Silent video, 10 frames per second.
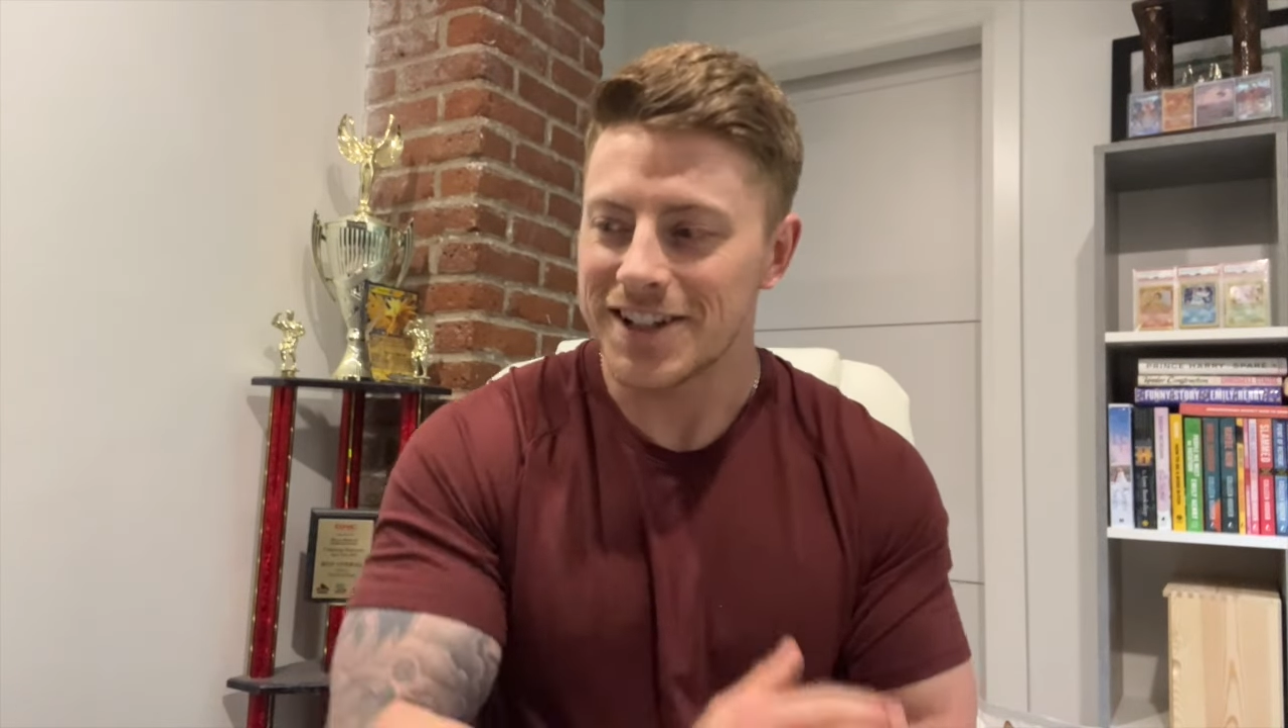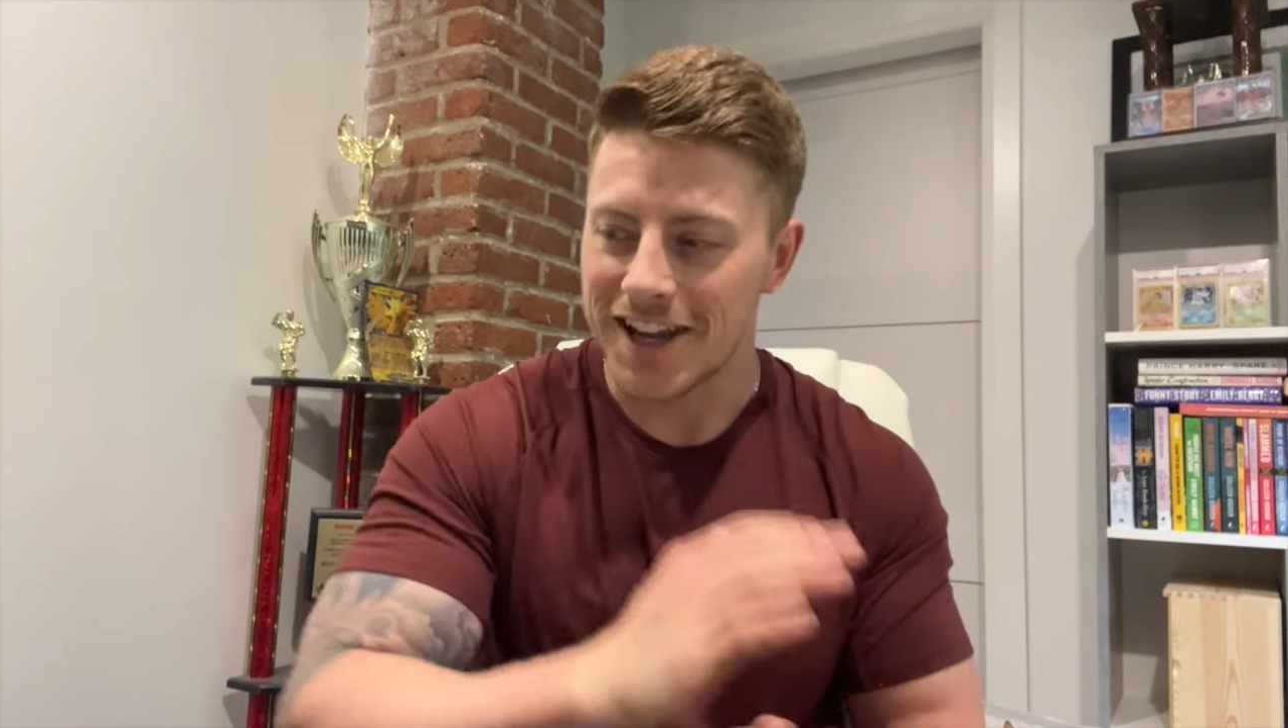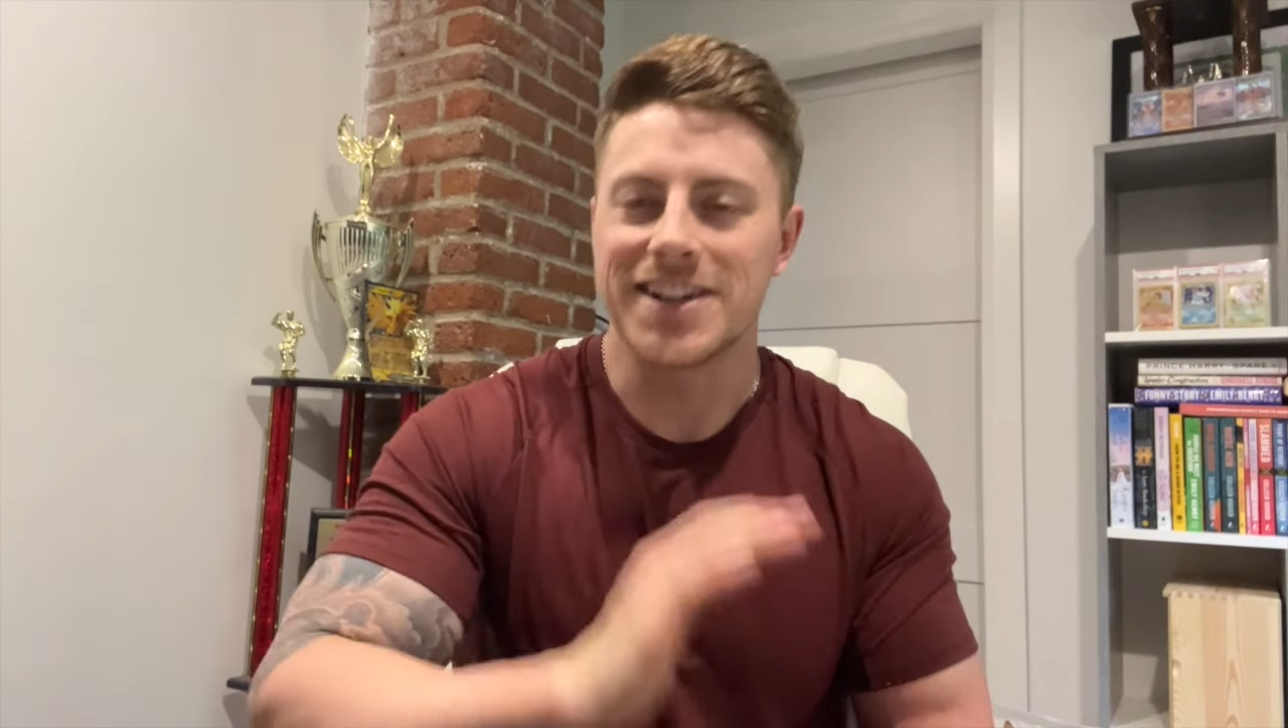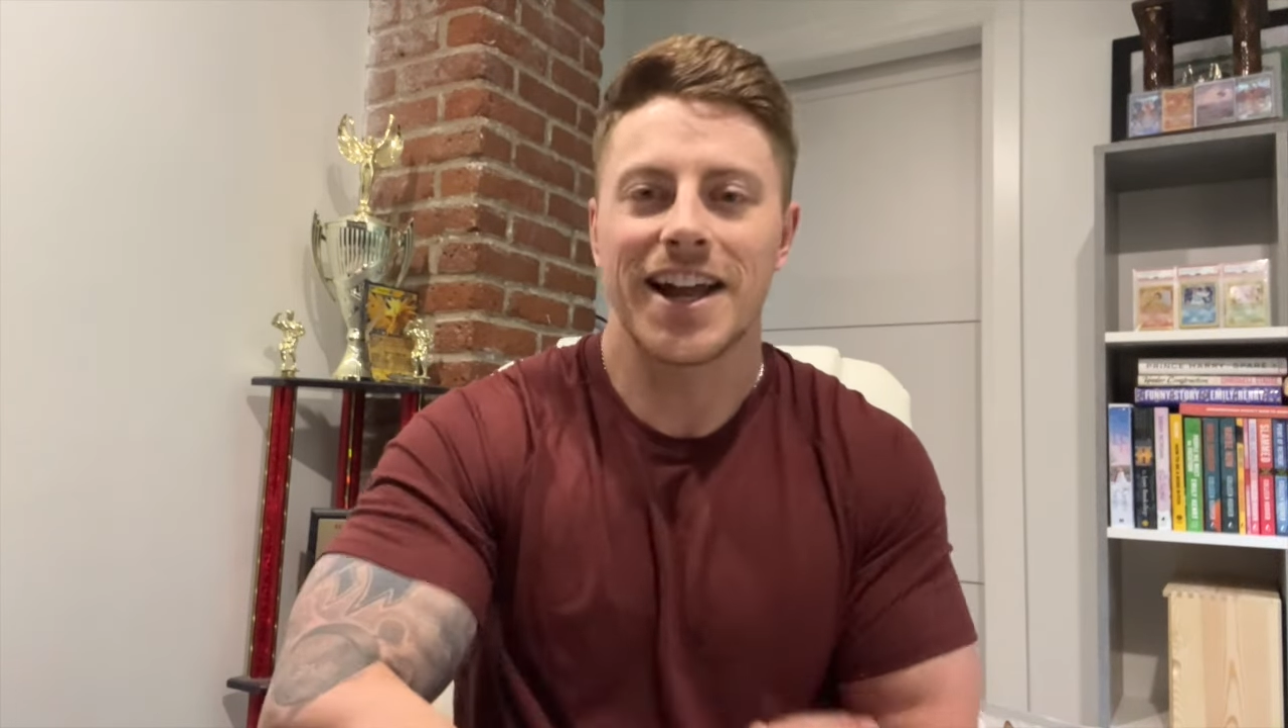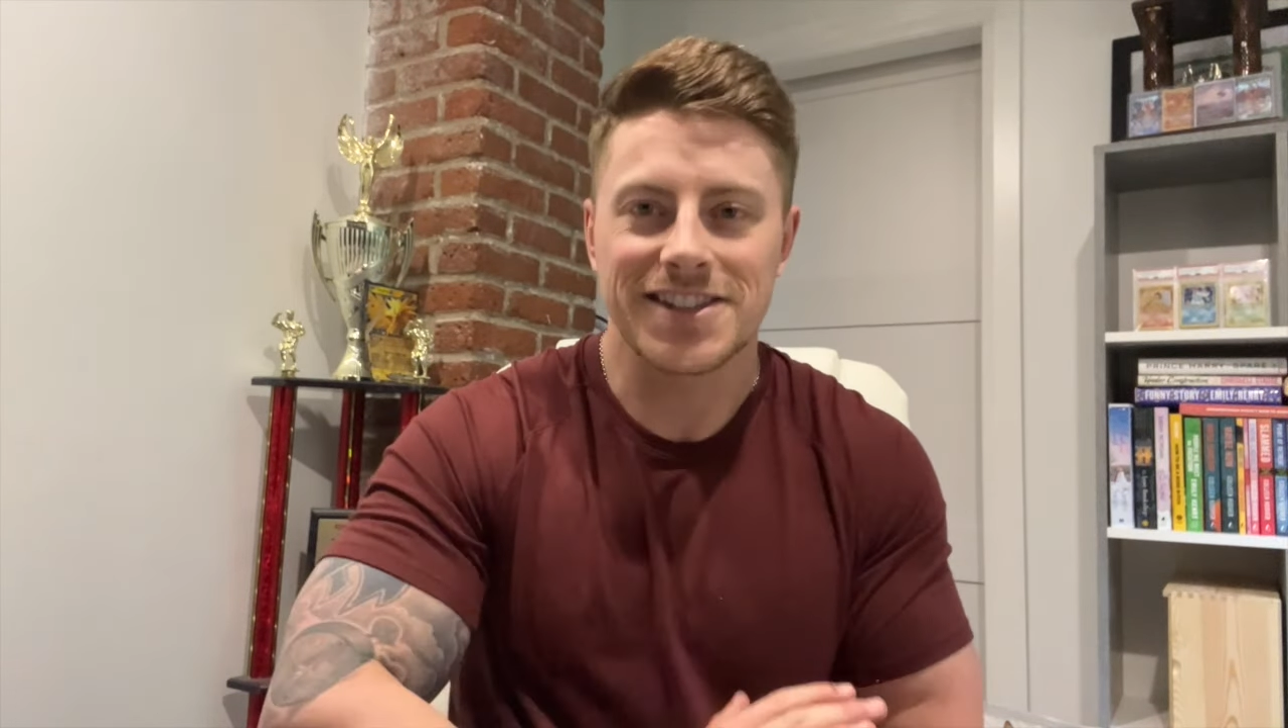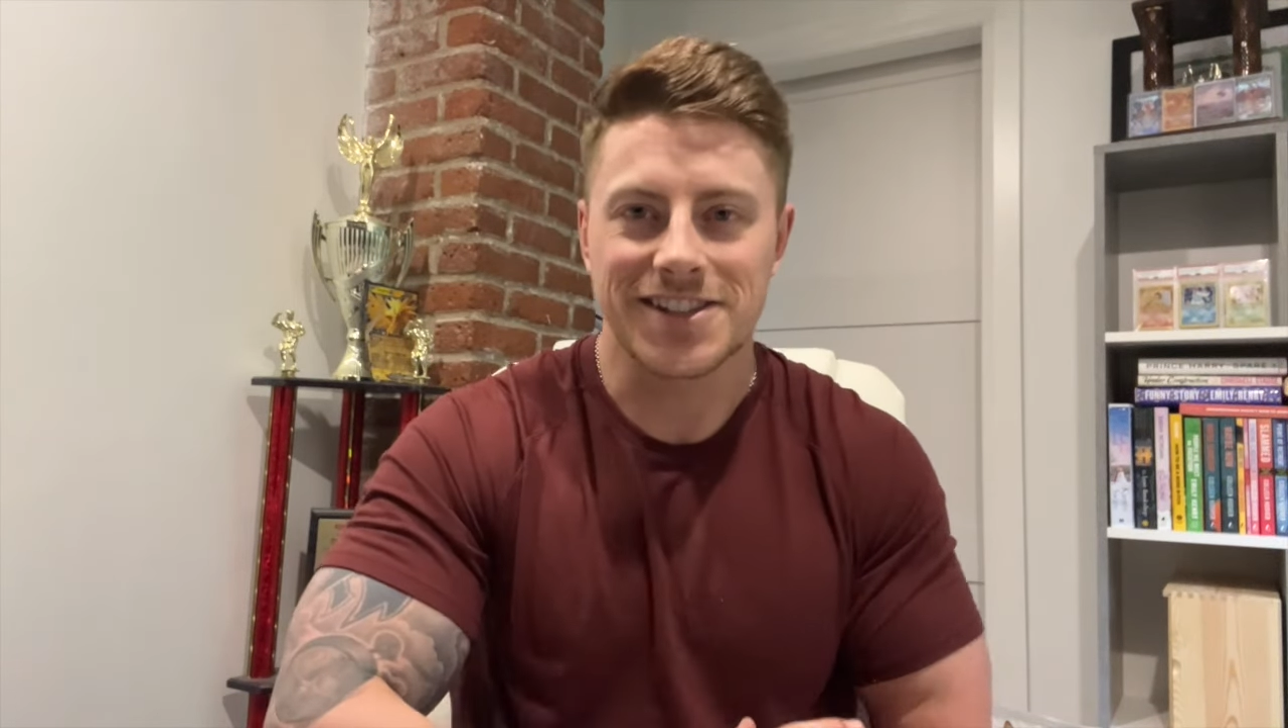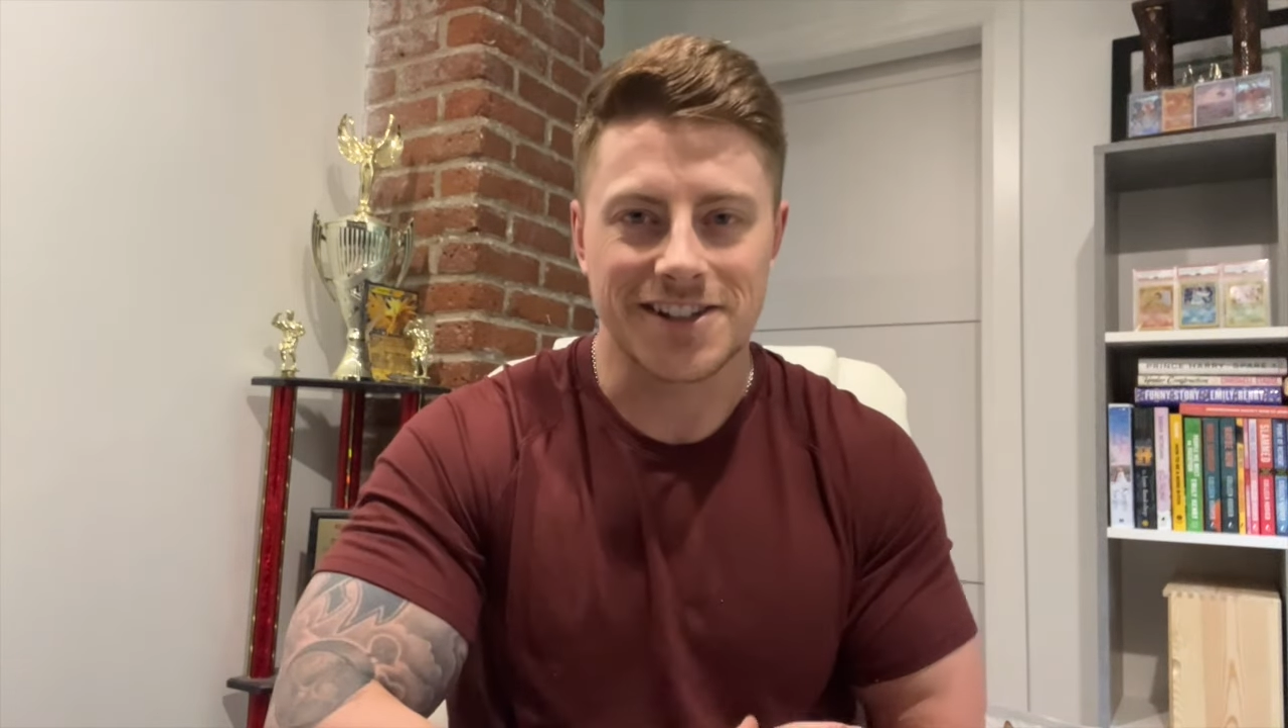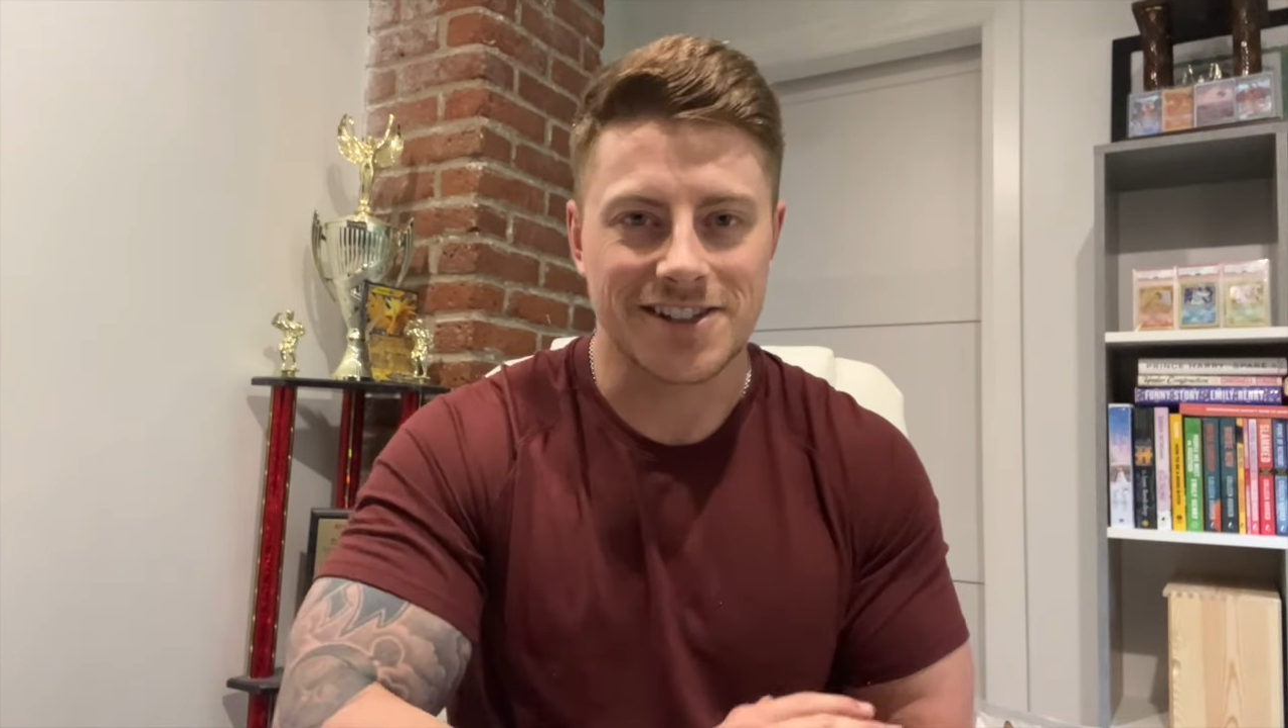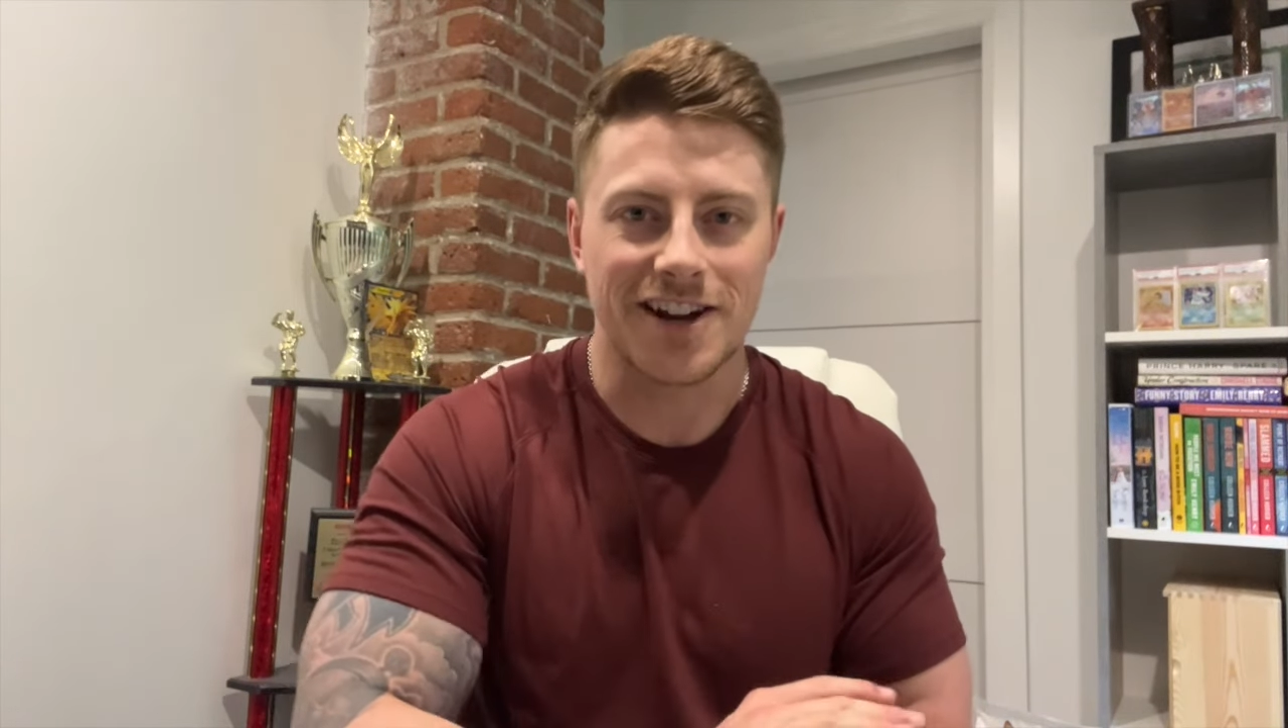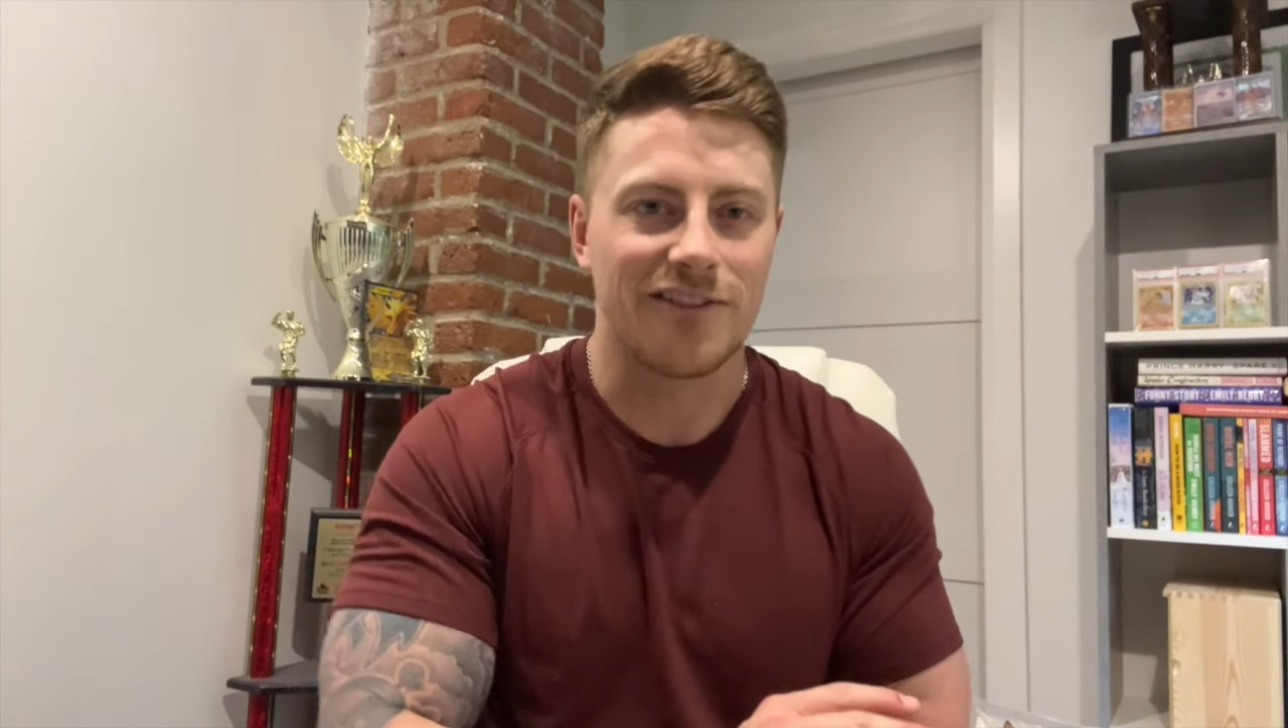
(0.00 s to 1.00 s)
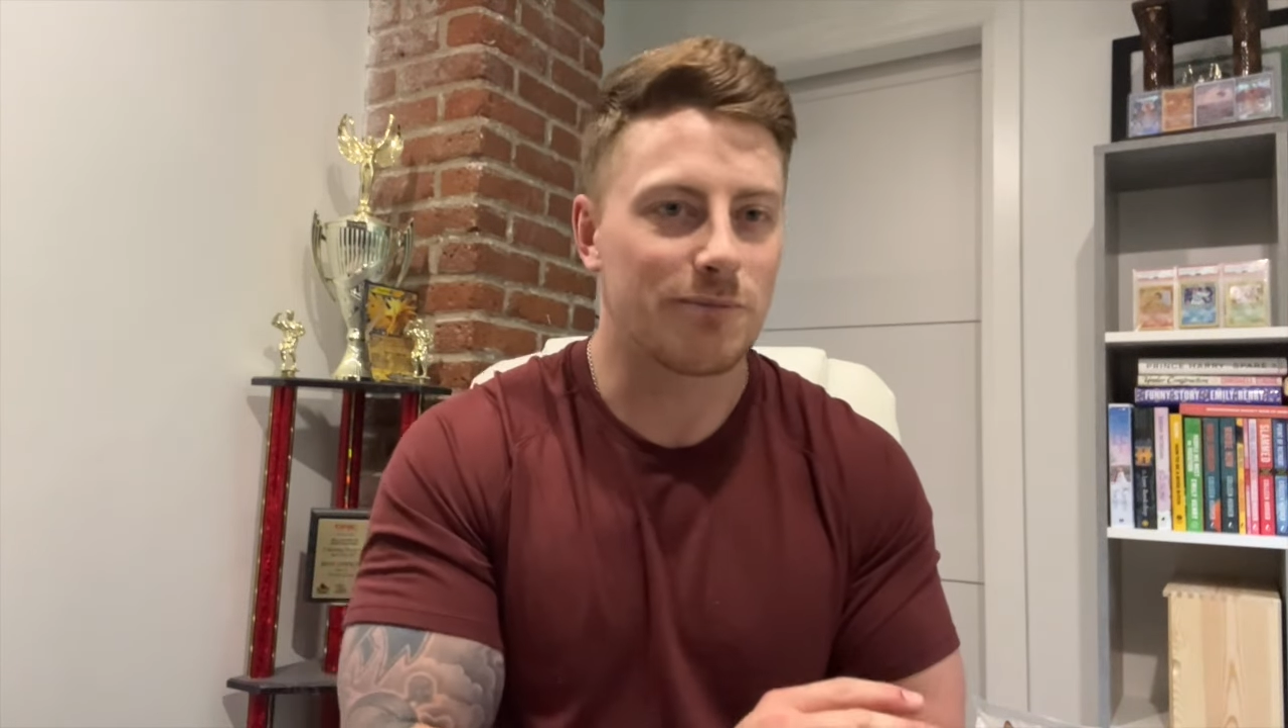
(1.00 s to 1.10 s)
condense this stuff,